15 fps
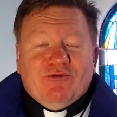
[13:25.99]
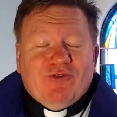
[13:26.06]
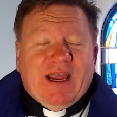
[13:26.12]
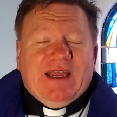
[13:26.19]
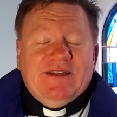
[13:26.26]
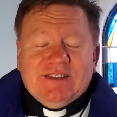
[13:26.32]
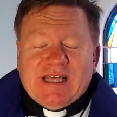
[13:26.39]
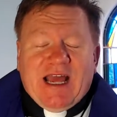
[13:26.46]
to
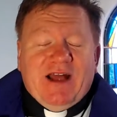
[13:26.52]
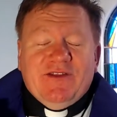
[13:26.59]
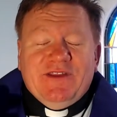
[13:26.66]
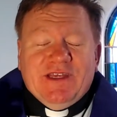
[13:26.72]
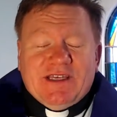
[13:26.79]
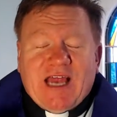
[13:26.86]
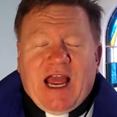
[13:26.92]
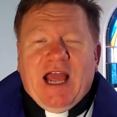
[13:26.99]
reconcile
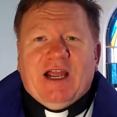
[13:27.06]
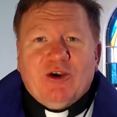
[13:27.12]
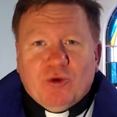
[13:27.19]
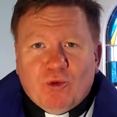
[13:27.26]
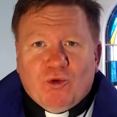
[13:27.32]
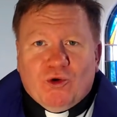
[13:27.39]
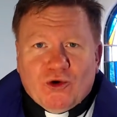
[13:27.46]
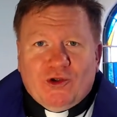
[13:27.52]
the entire
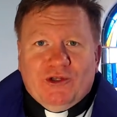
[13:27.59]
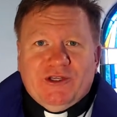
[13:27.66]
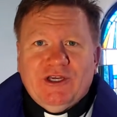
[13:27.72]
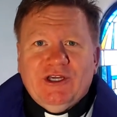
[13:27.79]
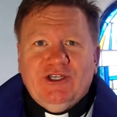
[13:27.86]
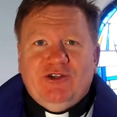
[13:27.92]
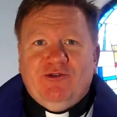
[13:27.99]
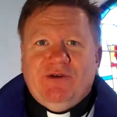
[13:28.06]

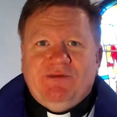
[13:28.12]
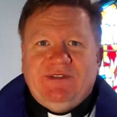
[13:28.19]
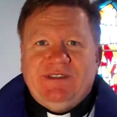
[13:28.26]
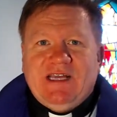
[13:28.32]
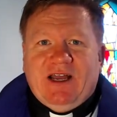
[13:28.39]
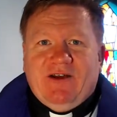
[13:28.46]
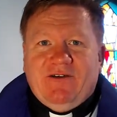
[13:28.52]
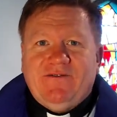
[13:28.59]
world to
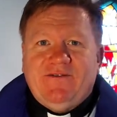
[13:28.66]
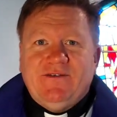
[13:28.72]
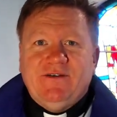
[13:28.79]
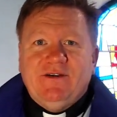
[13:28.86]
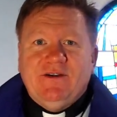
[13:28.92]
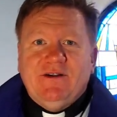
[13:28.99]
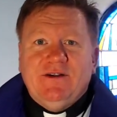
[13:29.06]
himself.